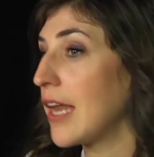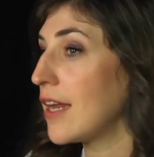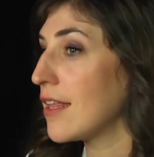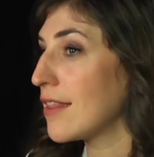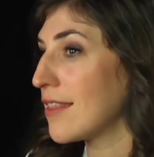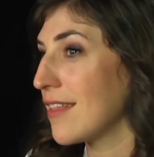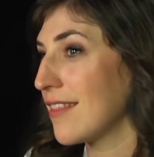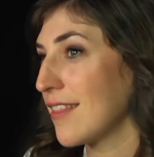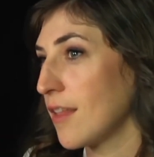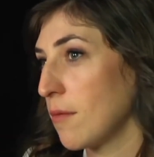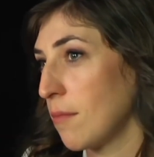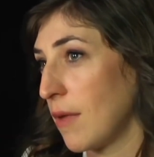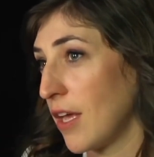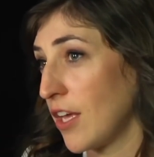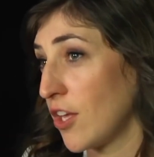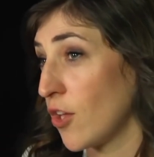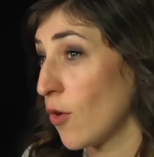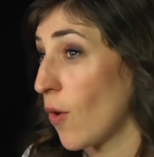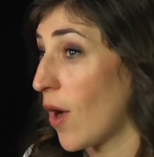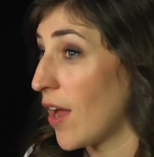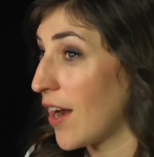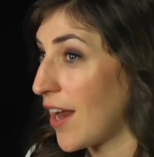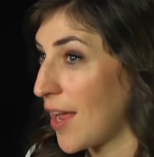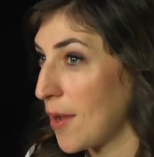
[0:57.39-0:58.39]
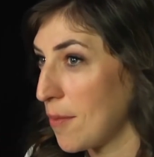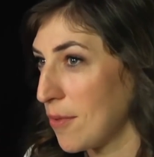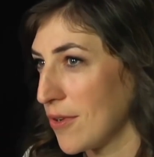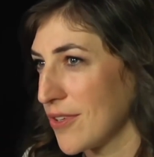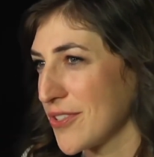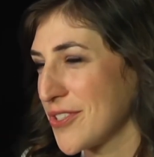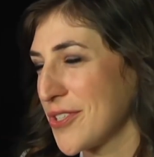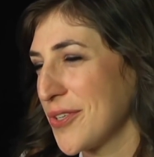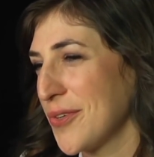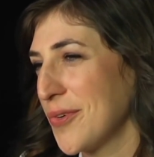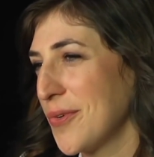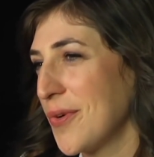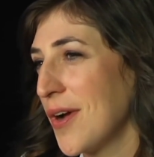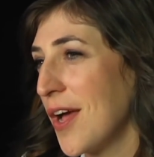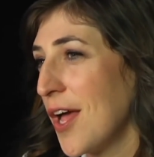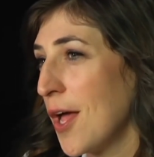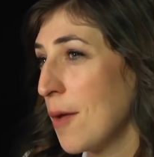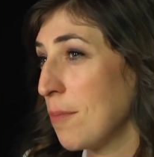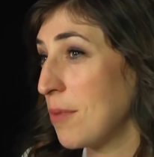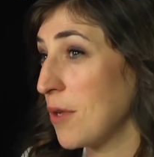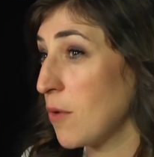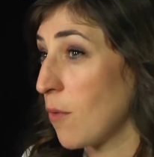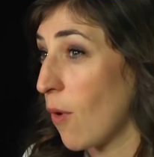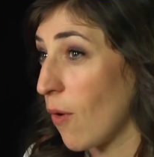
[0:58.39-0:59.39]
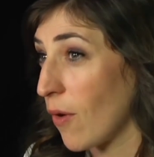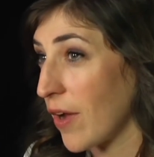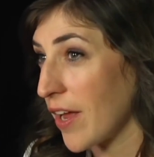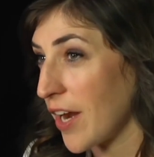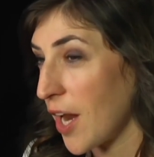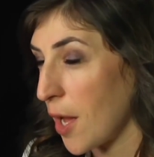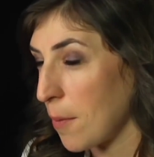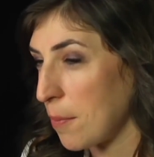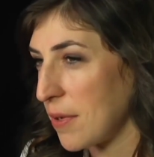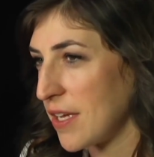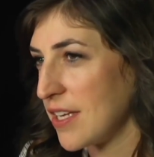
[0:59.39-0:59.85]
anything that make you unable to be woken up